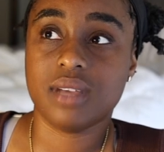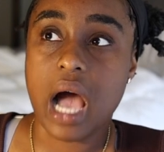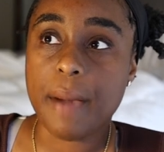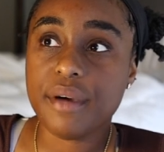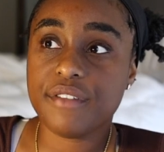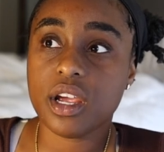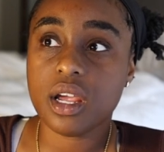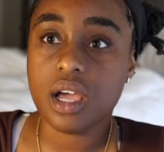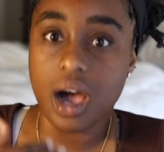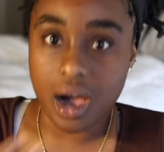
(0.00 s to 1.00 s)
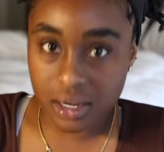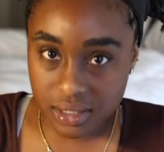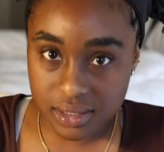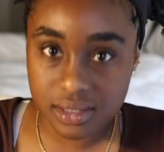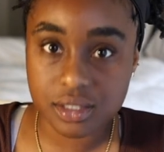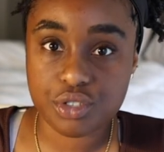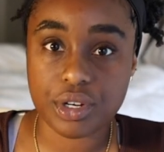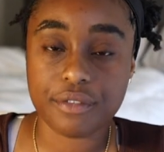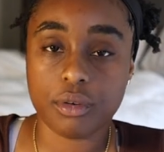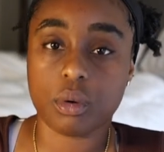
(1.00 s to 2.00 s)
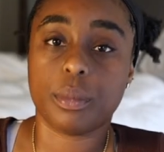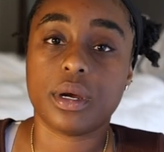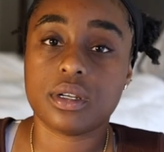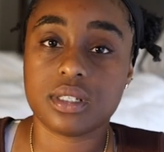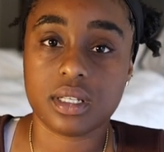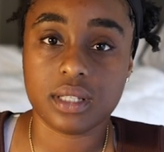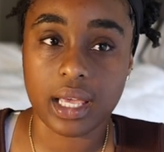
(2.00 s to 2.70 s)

I'm a very honest, straightforward person.